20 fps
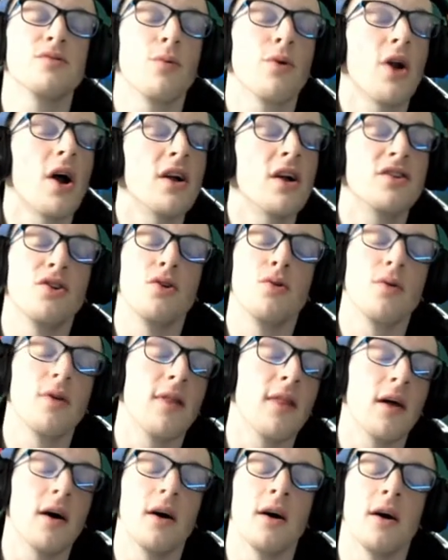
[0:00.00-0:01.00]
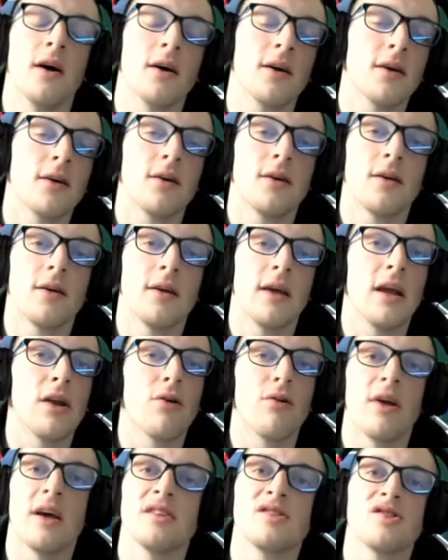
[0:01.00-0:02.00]
We're not doing the
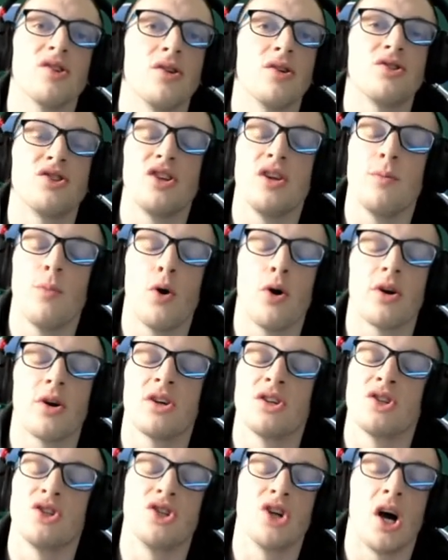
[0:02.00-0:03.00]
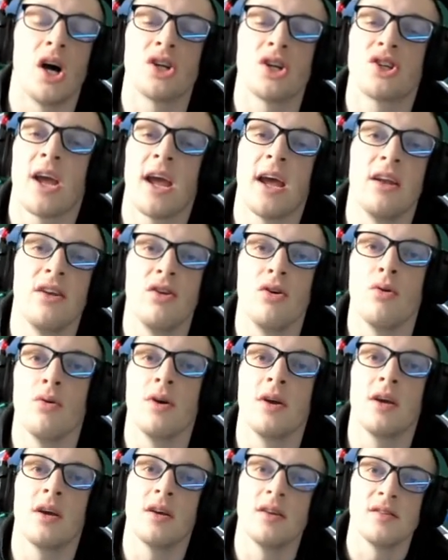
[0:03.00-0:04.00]
internet search anymore because Josh can't do
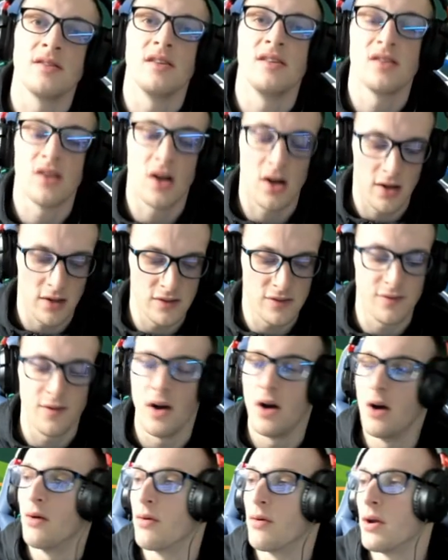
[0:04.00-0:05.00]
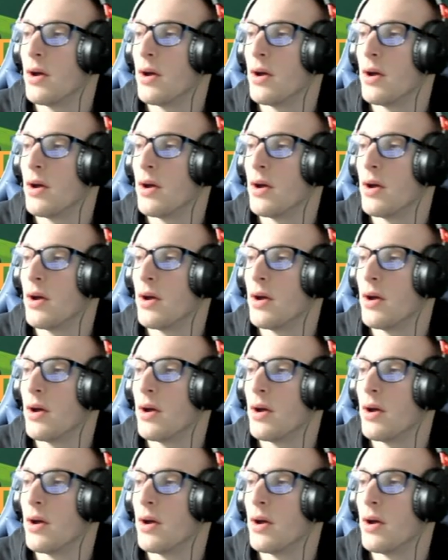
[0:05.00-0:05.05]
it because he's on his phone.